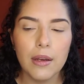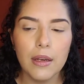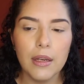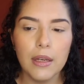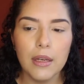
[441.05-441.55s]

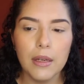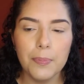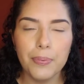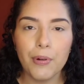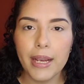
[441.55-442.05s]

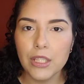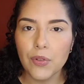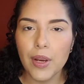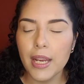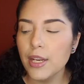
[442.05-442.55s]

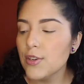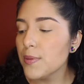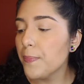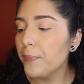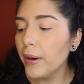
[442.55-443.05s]
price
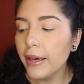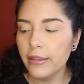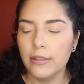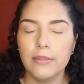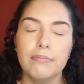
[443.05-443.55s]
range,
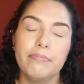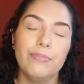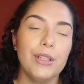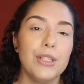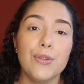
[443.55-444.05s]
but
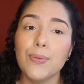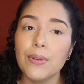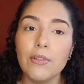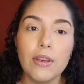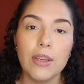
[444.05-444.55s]
it's
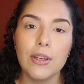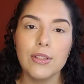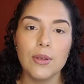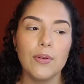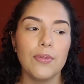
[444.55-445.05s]
really
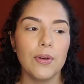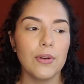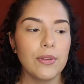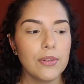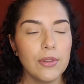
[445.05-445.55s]
good, so if
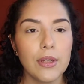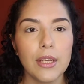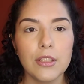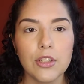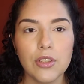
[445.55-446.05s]
you're
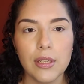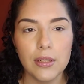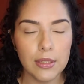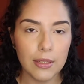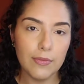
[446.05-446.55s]
looking to treat
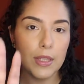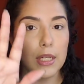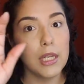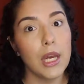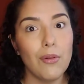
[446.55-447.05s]
yourself,
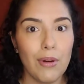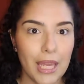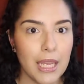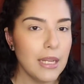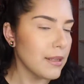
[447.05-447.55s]
then go
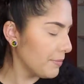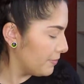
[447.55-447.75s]
ahead.